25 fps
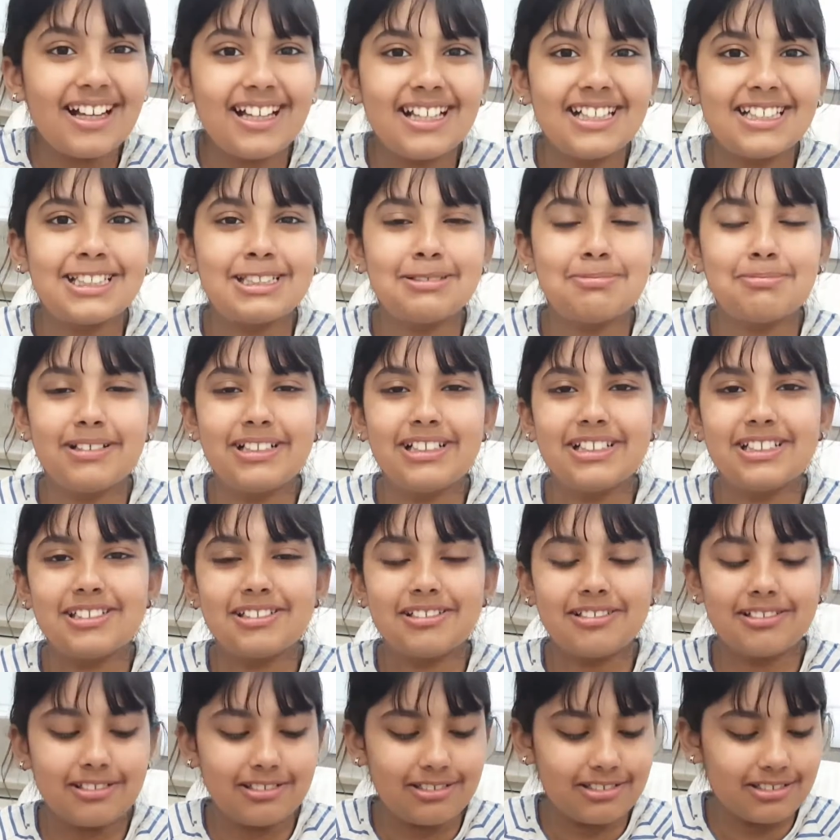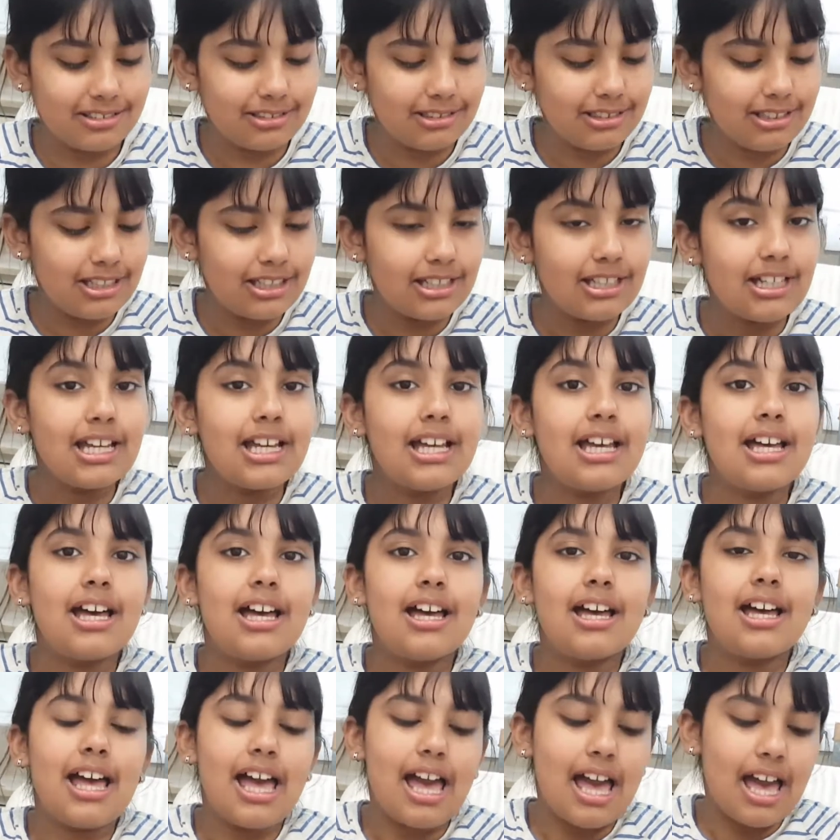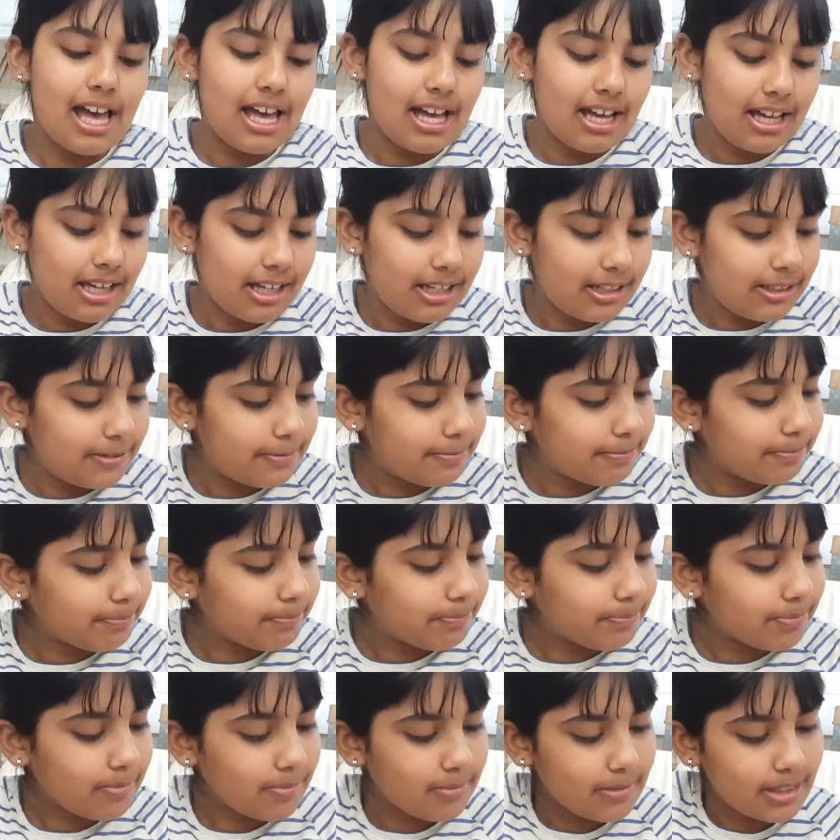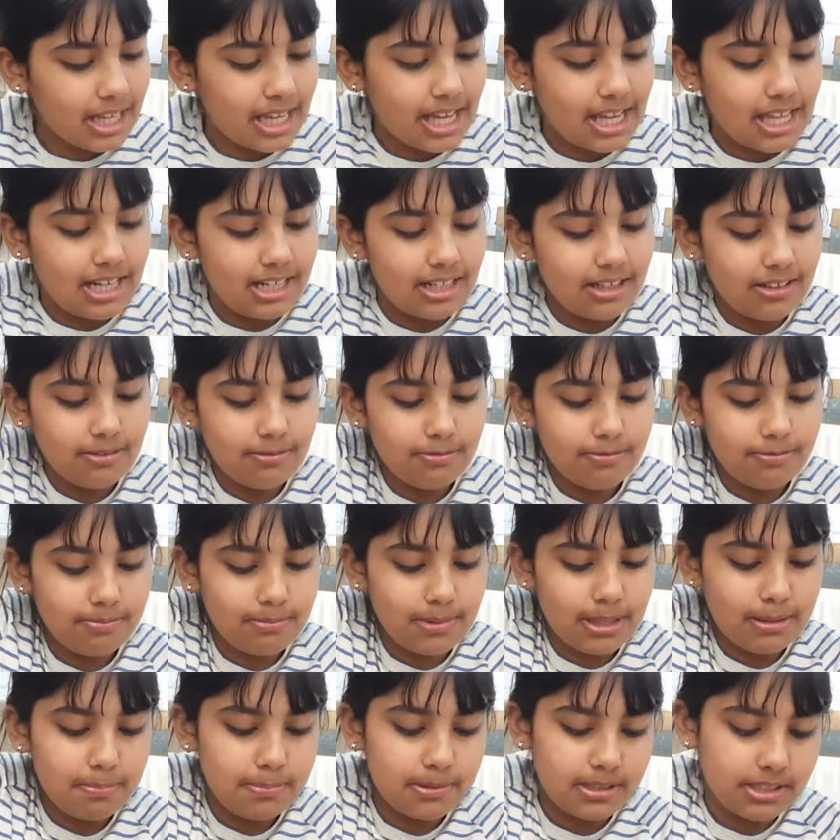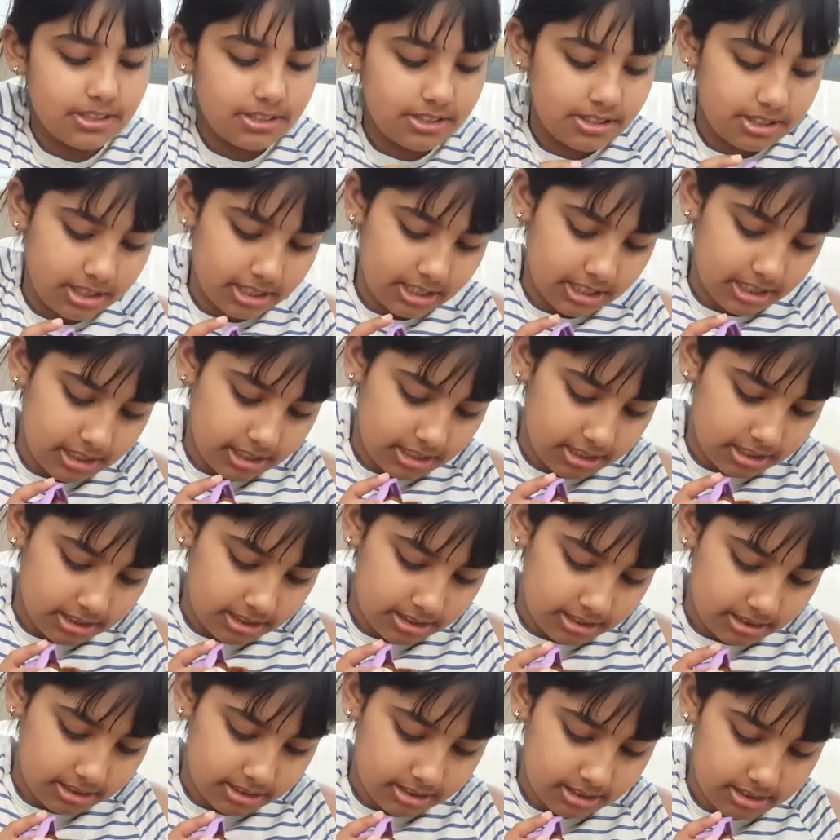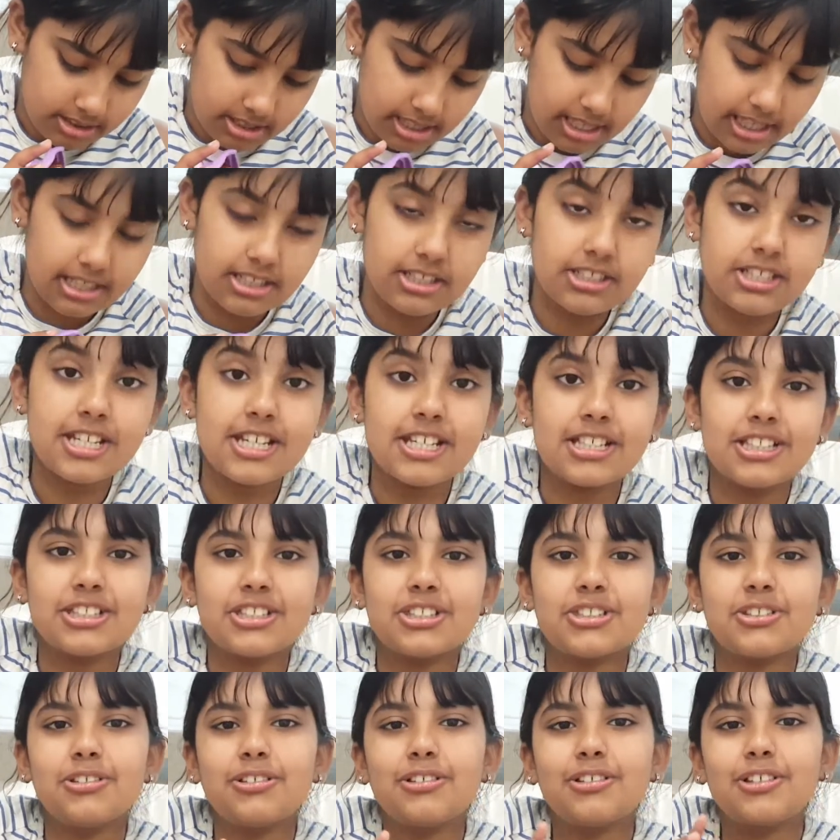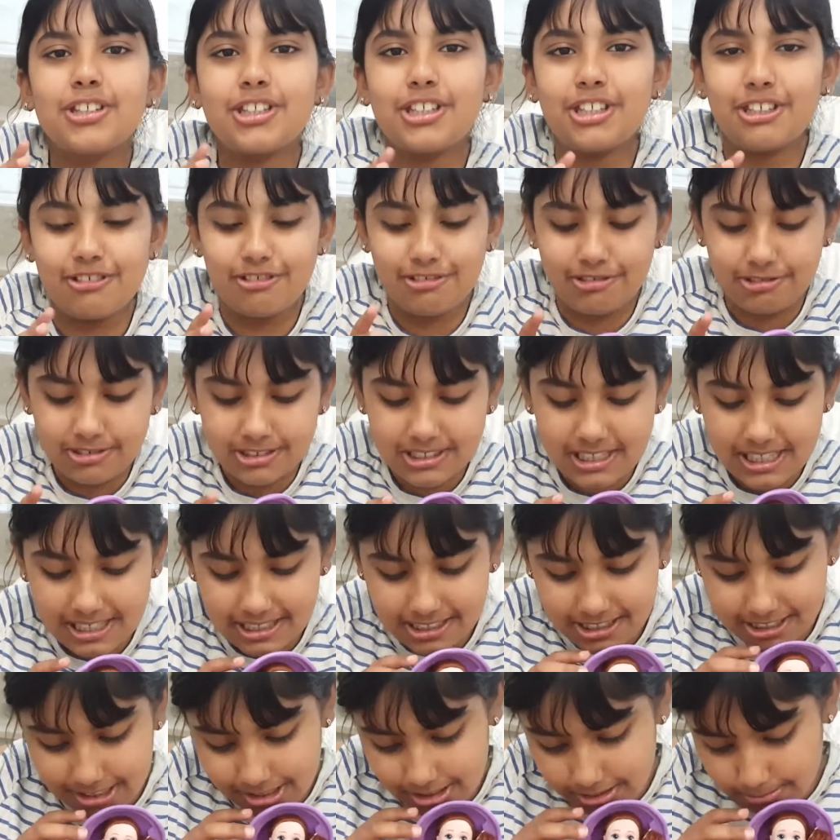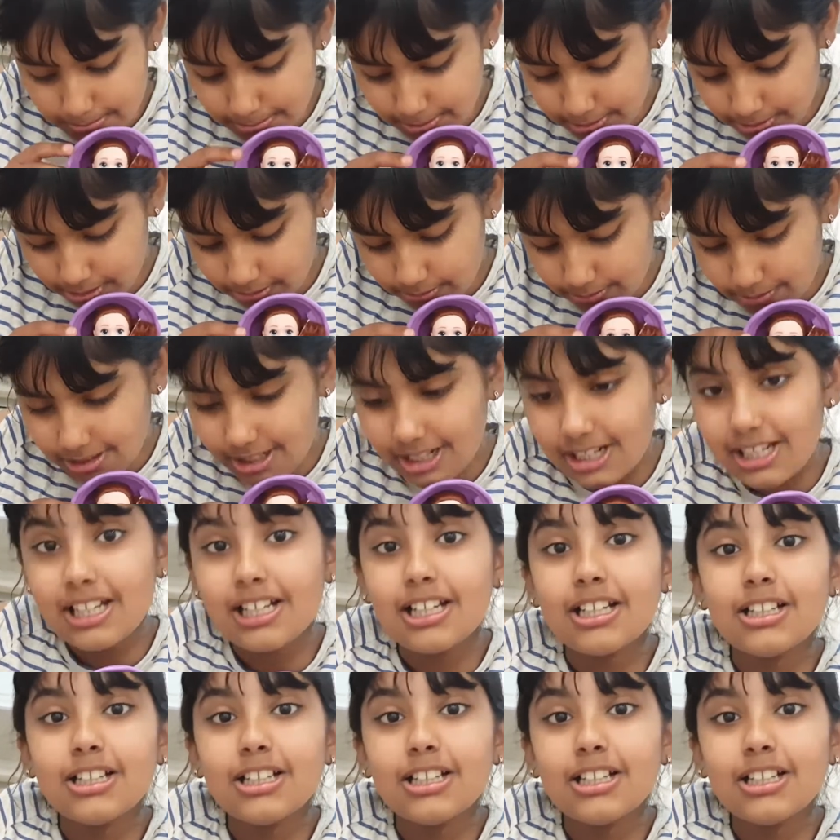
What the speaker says: It smells so good, and I love my purchase. And she's so cute, and she's beautiful.